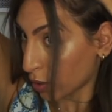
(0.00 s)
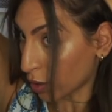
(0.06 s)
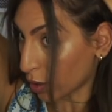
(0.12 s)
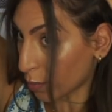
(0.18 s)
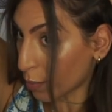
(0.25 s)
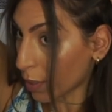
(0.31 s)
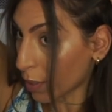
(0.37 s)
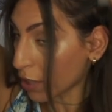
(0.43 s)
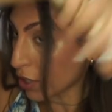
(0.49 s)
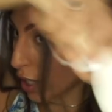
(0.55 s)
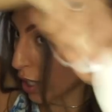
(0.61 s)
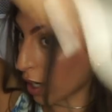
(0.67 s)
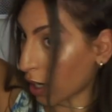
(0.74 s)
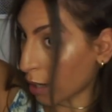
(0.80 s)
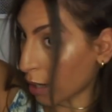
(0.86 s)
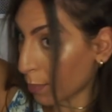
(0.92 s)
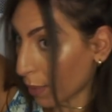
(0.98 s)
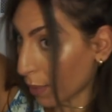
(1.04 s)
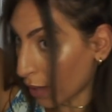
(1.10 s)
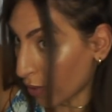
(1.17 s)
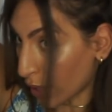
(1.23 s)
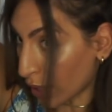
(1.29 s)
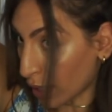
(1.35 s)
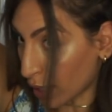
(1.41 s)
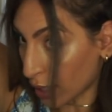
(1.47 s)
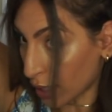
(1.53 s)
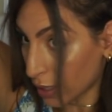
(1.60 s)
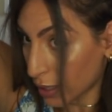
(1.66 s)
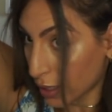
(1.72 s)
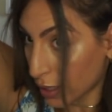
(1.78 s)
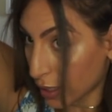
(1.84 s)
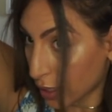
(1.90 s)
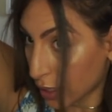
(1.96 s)
So brush it up and then
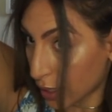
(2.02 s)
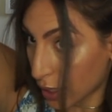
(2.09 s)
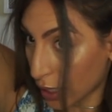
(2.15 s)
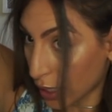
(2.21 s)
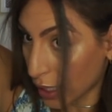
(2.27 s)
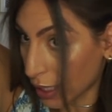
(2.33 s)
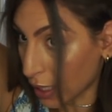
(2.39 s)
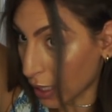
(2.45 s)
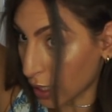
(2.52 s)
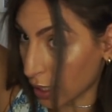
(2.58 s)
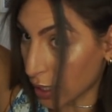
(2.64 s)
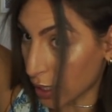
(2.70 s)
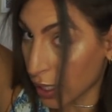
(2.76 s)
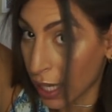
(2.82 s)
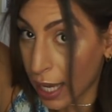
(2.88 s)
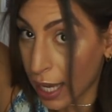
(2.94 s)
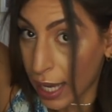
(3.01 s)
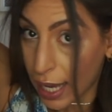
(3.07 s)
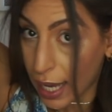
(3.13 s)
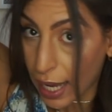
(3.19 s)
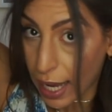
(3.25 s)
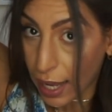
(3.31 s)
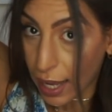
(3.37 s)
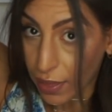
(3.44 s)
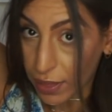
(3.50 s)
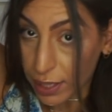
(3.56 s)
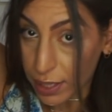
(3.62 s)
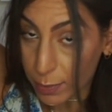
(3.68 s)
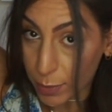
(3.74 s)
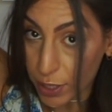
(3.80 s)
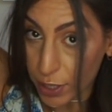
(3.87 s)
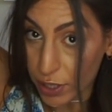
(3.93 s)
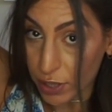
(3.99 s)
tease. And
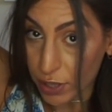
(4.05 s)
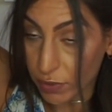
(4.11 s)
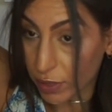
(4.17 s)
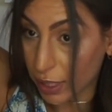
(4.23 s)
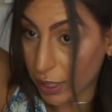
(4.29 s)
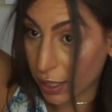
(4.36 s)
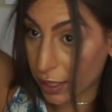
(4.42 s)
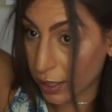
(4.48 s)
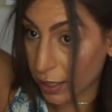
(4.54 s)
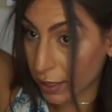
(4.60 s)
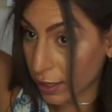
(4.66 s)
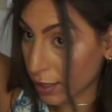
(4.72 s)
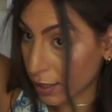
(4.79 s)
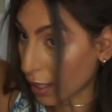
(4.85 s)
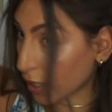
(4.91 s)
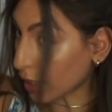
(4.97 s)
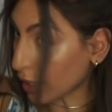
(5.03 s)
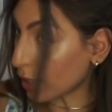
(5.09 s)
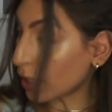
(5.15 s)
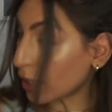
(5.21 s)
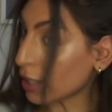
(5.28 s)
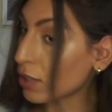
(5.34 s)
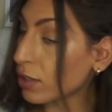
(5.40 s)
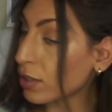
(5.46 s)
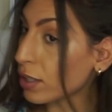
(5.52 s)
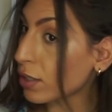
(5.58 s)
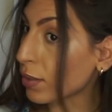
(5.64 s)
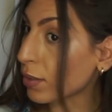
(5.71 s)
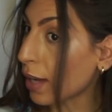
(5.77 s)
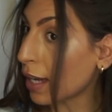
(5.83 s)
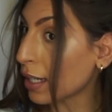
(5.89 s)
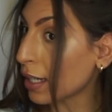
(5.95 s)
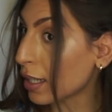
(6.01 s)
this brush is really good because I can literally
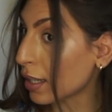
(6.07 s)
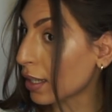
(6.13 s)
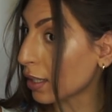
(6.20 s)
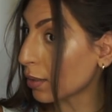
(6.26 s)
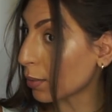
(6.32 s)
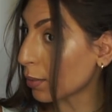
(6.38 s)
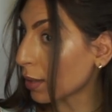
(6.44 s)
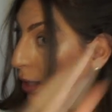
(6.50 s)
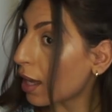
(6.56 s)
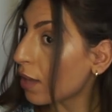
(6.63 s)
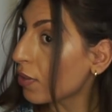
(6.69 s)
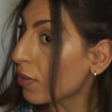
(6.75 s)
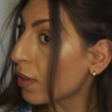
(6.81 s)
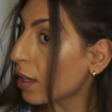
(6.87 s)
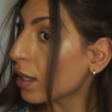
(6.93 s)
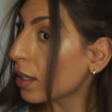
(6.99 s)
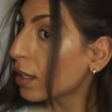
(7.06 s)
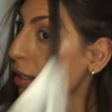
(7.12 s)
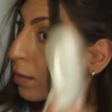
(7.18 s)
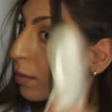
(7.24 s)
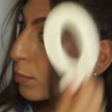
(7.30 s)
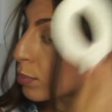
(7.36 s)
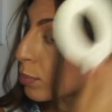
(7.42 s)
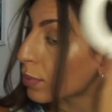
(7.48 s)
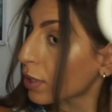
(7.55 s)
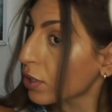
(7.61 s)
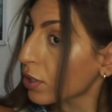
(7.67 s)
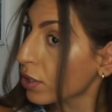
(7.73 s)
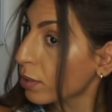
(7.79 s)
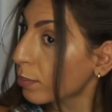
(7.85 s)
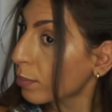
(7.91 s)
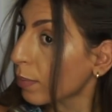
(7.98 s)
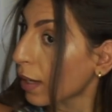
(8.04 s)
do anything with it. And then
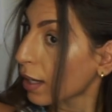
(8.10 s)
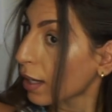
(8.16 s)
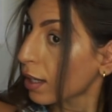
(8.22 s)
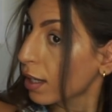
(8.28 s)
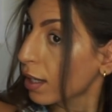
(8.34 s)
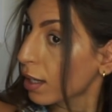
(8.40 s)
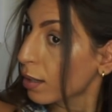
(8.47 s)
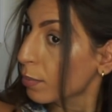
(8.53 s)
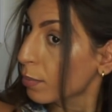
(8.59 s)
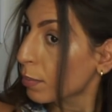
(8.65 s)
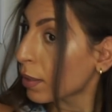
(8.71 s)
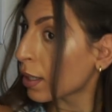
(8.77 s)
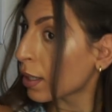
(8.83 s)
brush it back up.